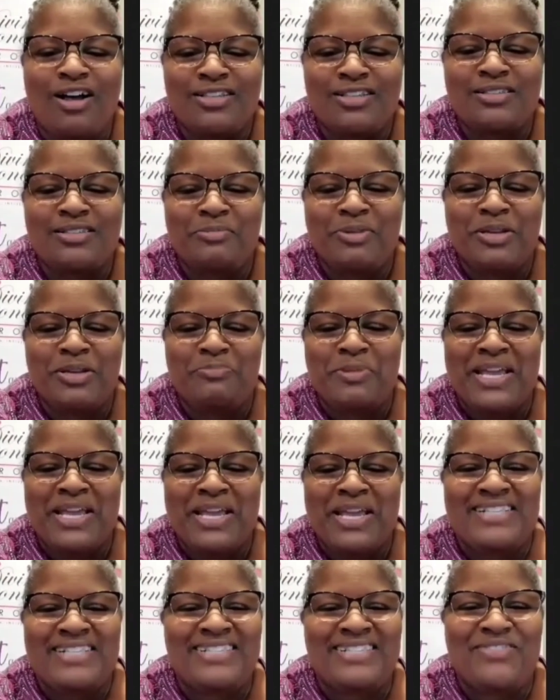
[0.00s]
this
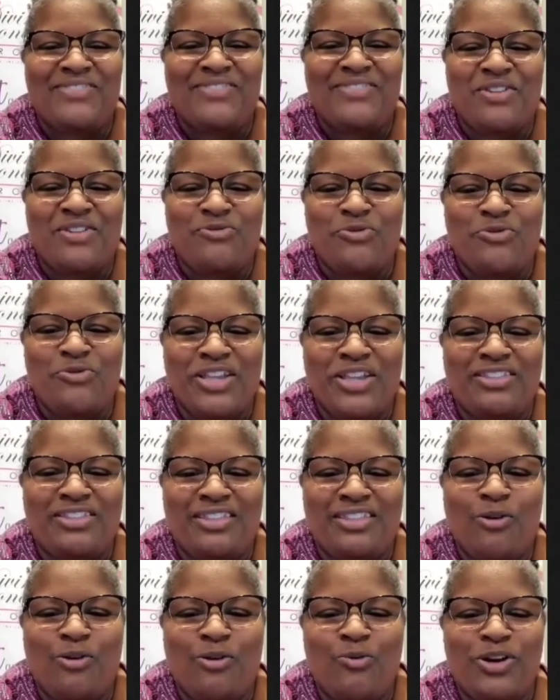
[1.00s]
awesome and amazing
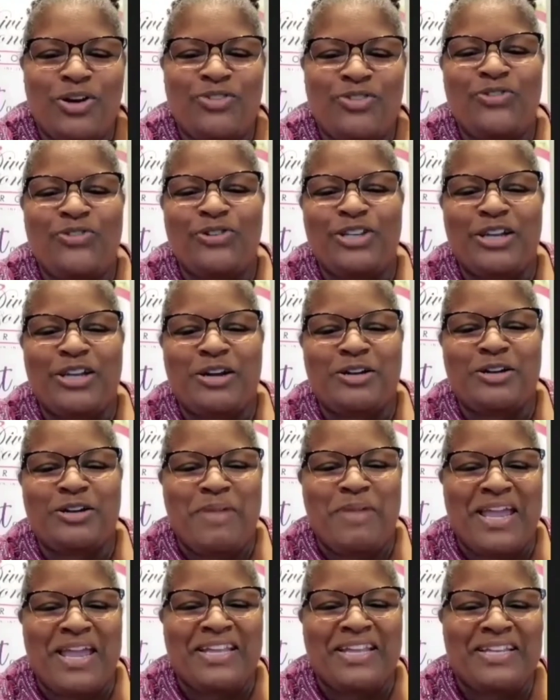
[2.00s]
event with a
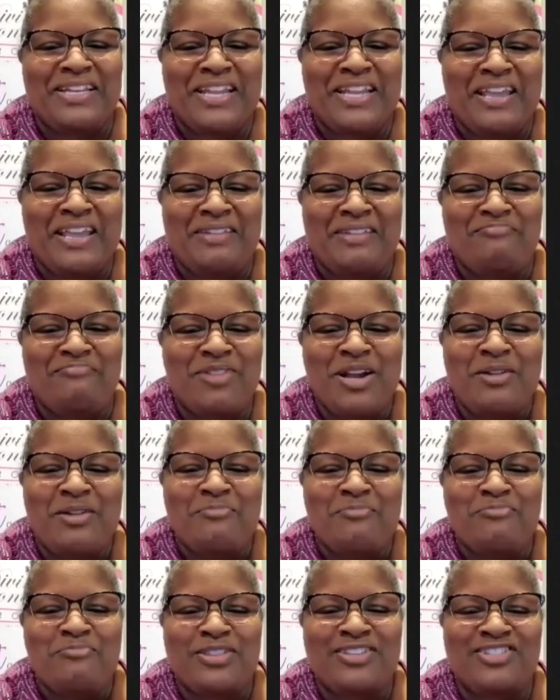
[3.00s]
wonderful young man
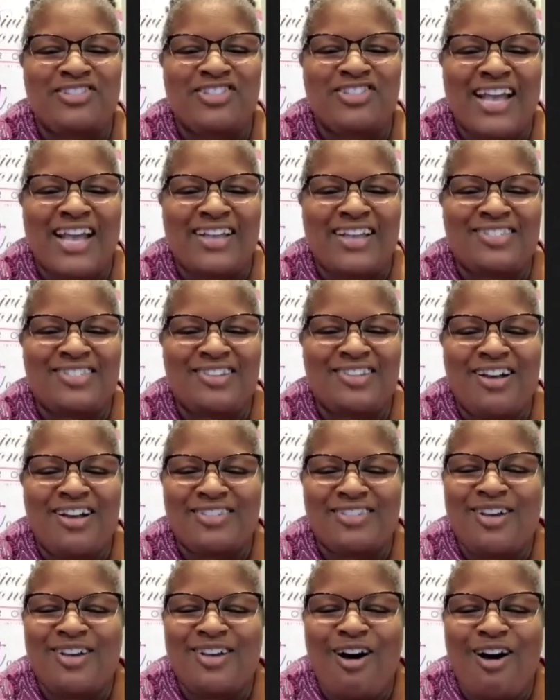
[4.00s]
named Brother
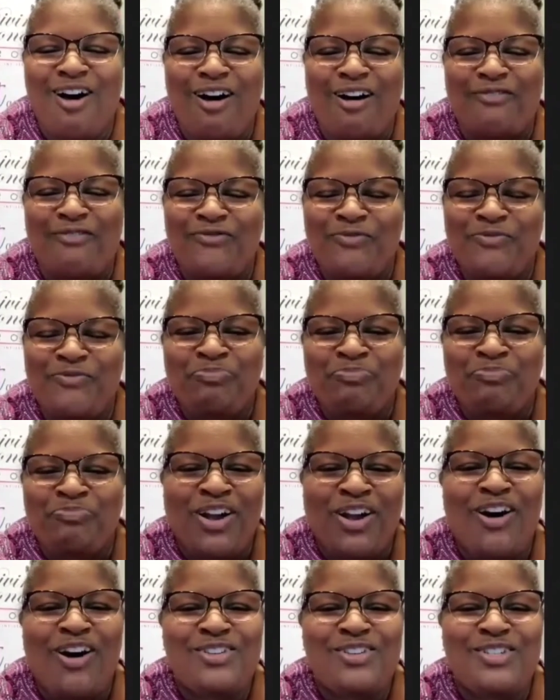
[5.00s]
Jack
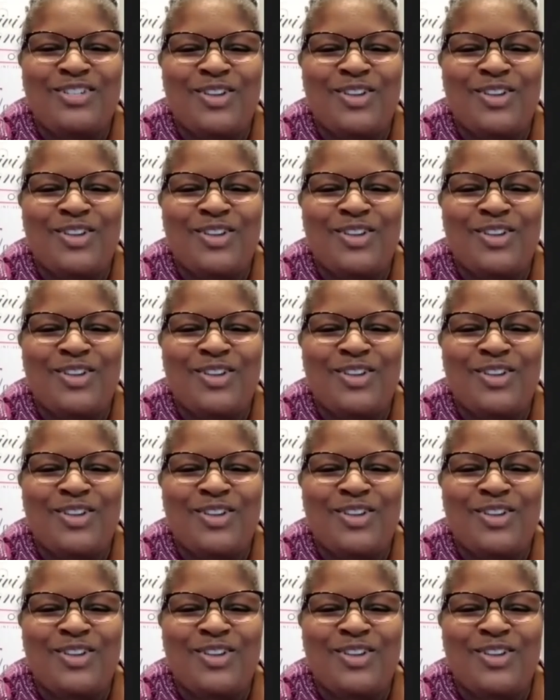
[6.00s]
Stosfopf,